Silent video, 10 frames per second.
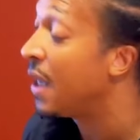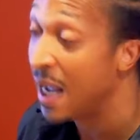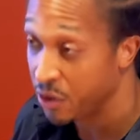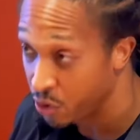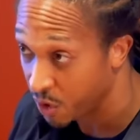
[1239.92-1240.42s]

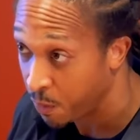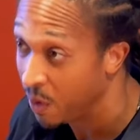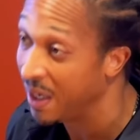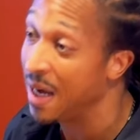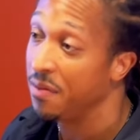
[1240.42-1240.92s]
as you just
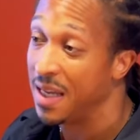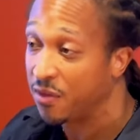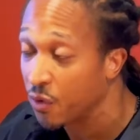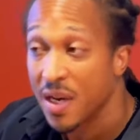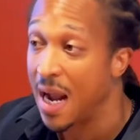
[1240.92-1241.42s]
pointed out, that's
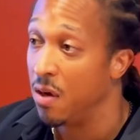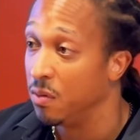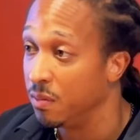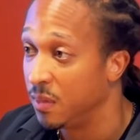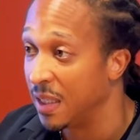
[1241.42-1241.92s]
for now.
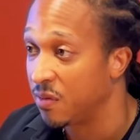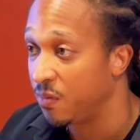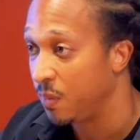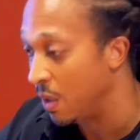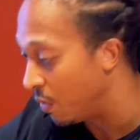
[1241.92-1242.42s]
That's,
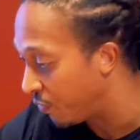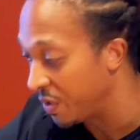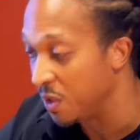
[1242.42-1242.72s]
for this